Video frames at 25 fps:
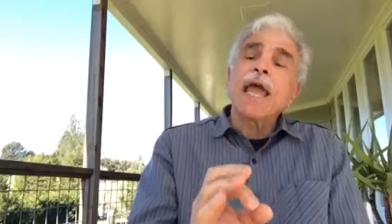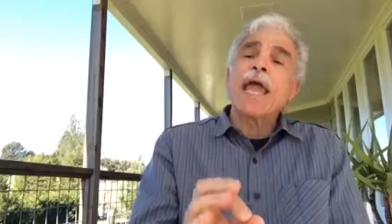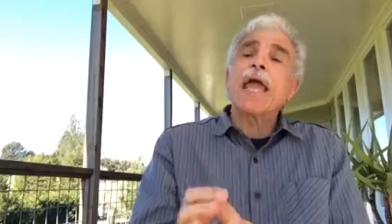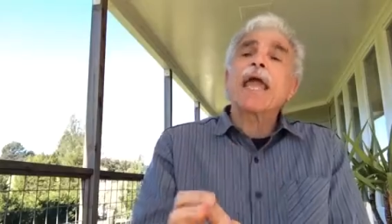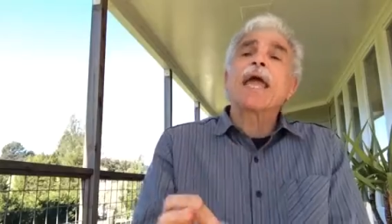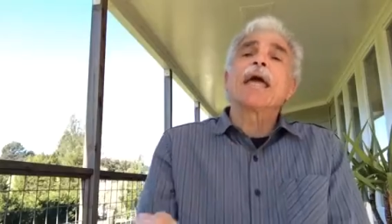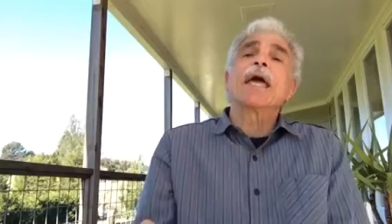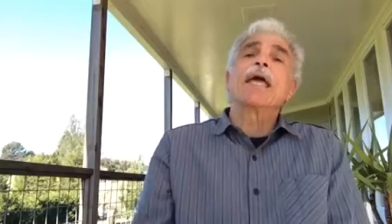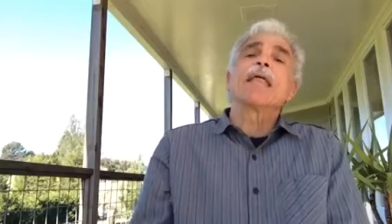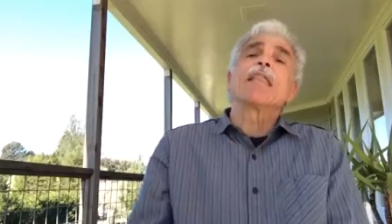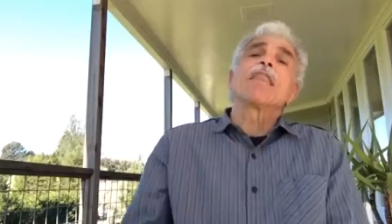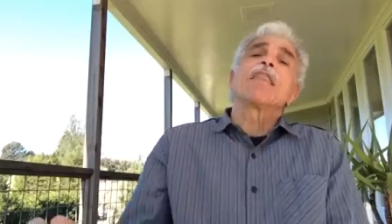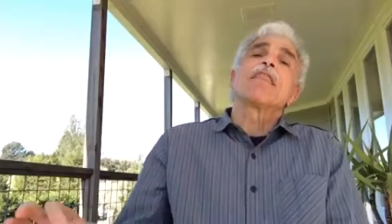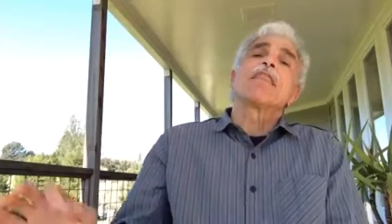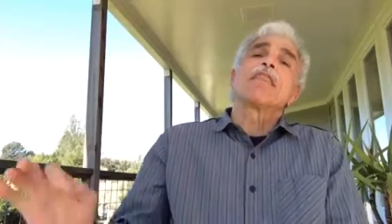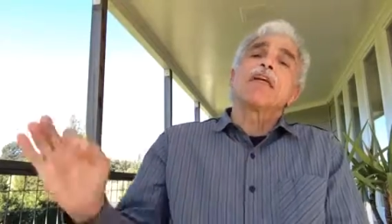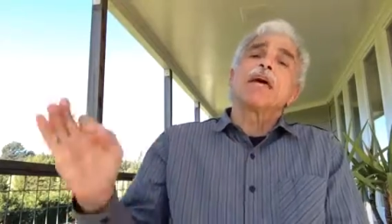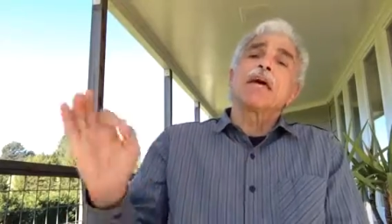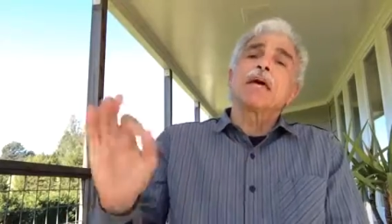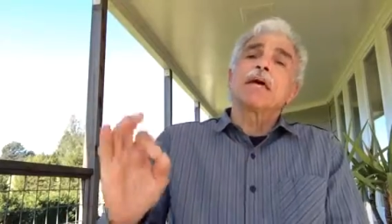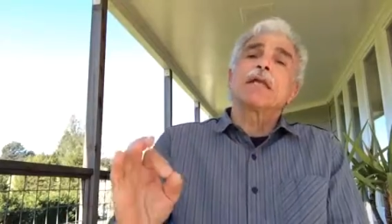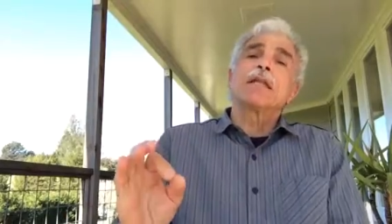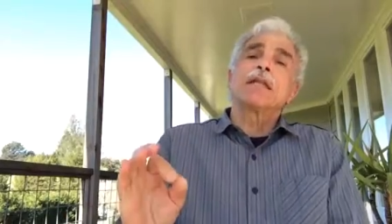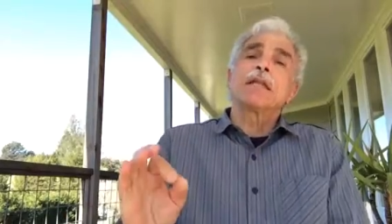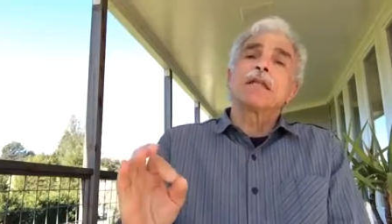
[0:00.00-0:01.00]
and
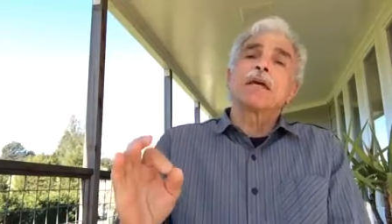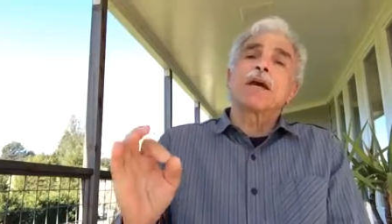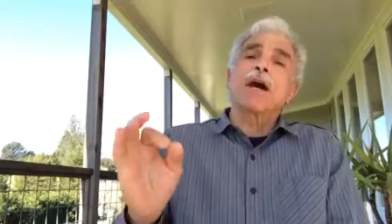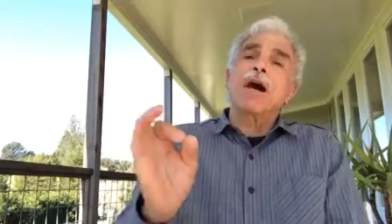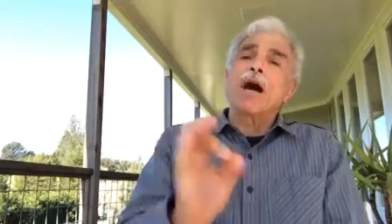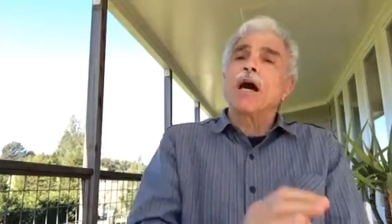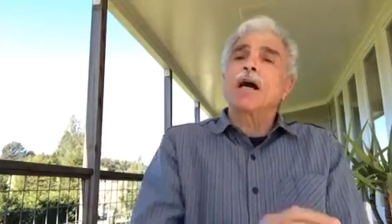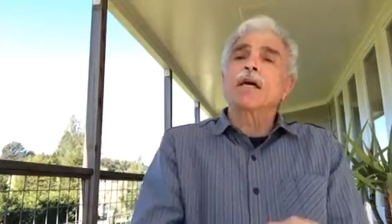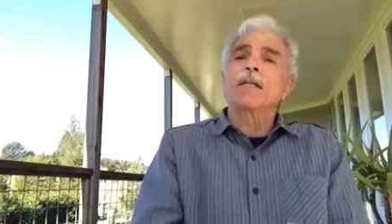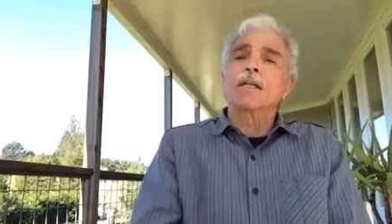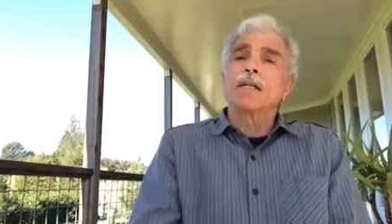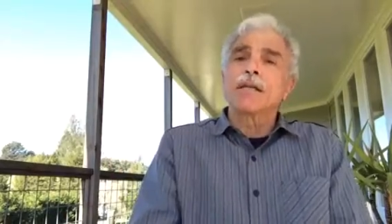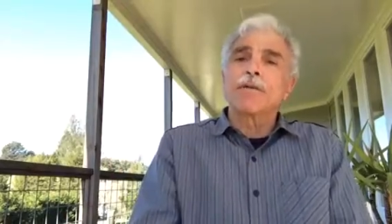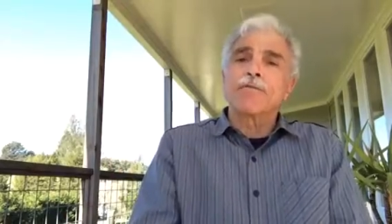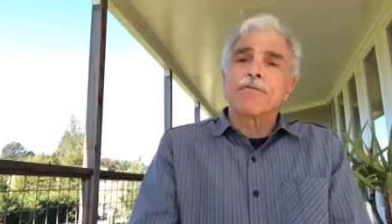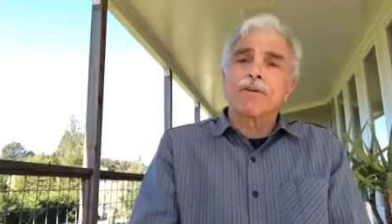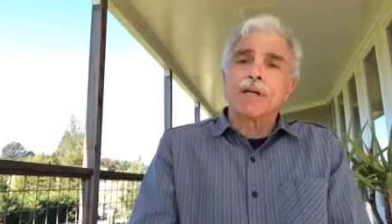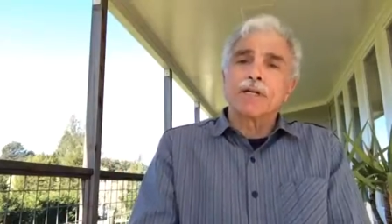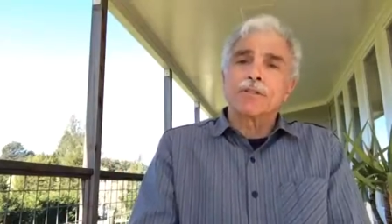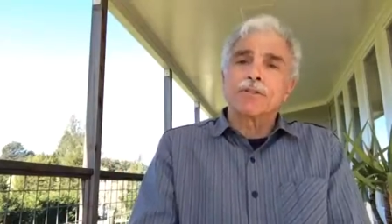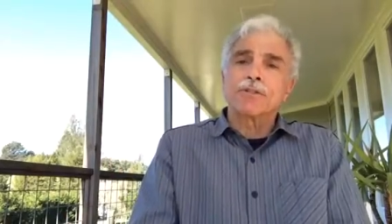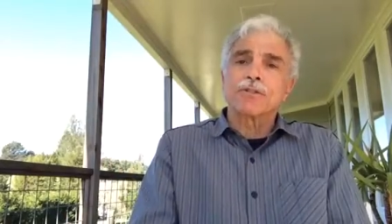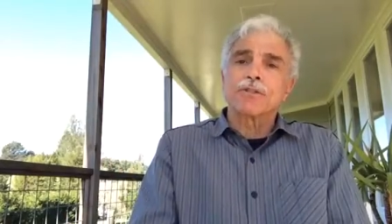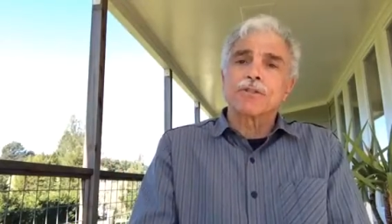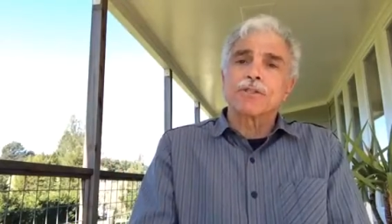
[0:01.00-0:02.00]
then cognitive
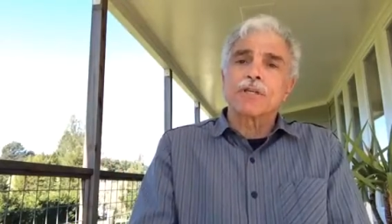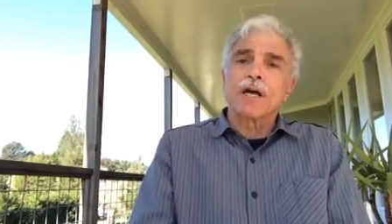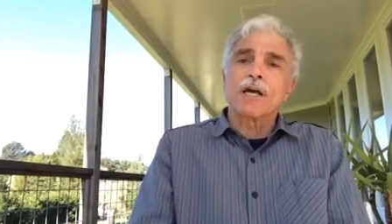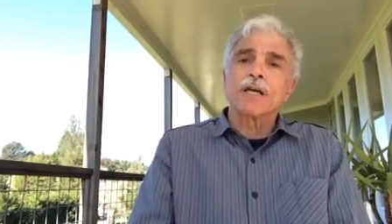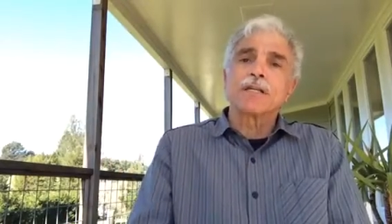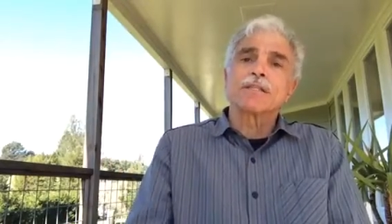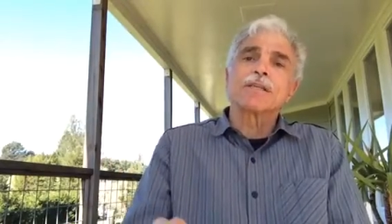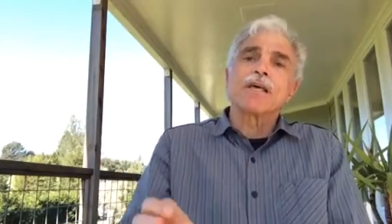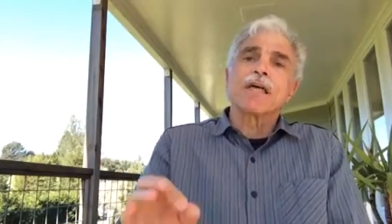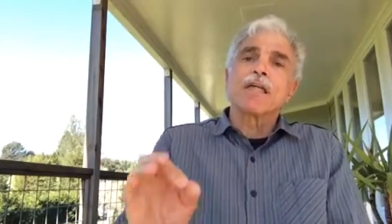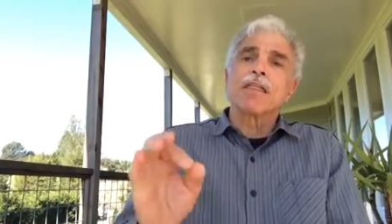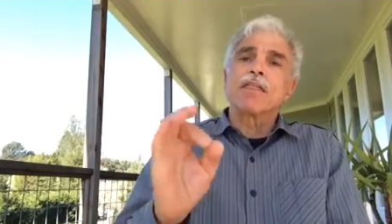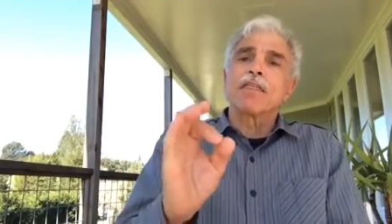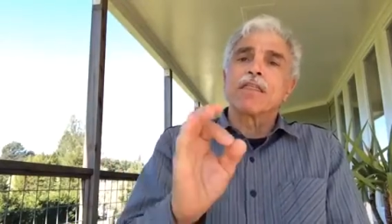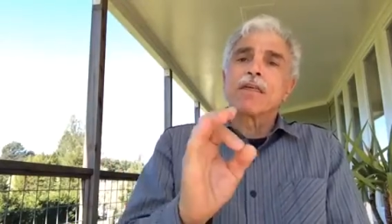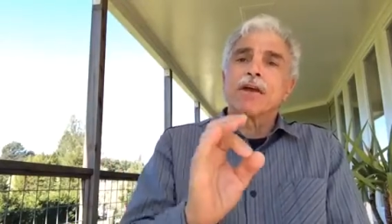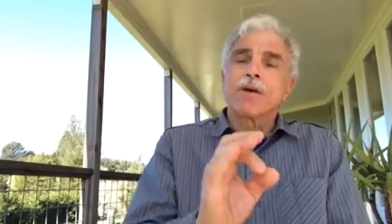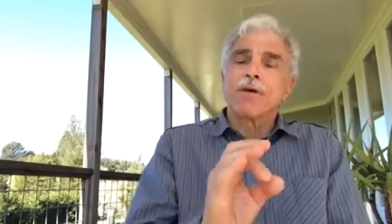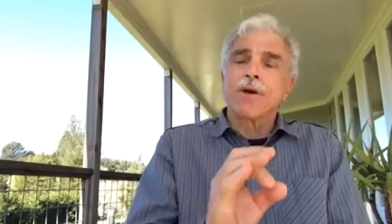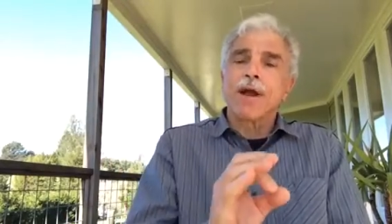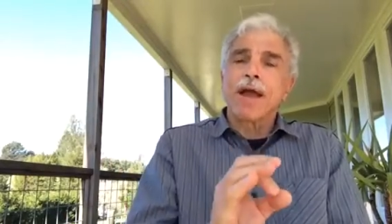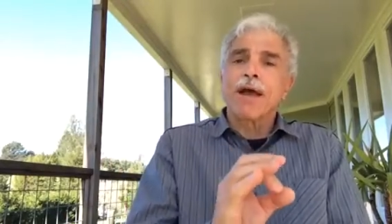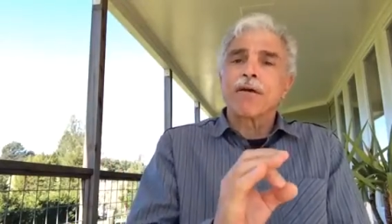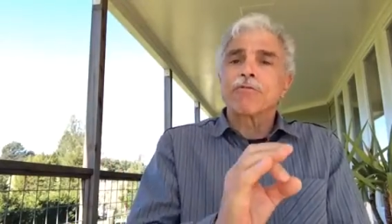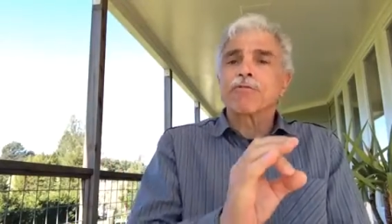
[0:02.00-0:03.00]
exercise
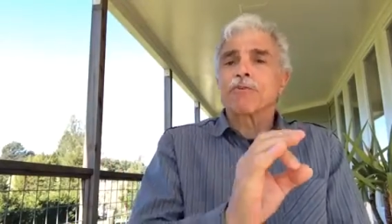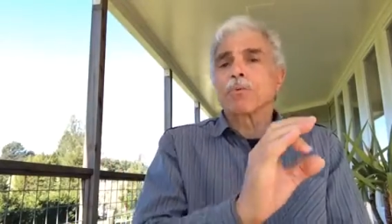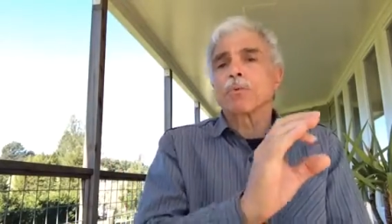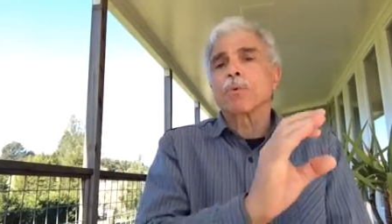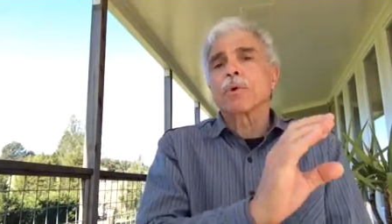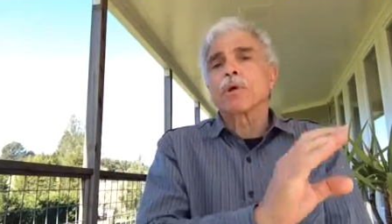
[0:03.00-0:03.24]
thereafter.